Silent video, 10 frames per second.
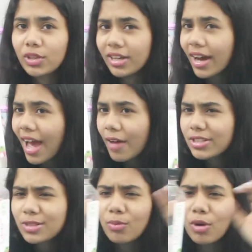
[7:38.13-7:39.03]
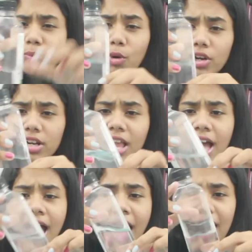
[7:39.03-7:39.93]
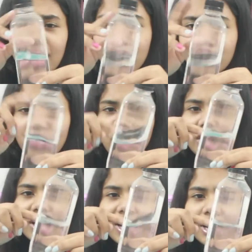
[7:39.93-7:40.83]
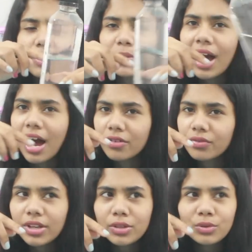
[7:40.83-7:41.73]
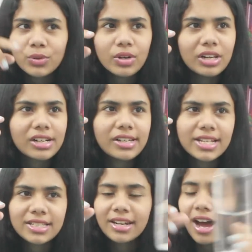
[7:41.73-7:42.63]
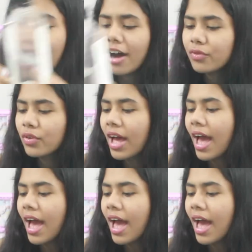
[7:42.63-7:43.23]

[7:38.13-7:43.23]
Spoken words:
So here I have a small bottle and I've filled it like about halfway through, a little less than half.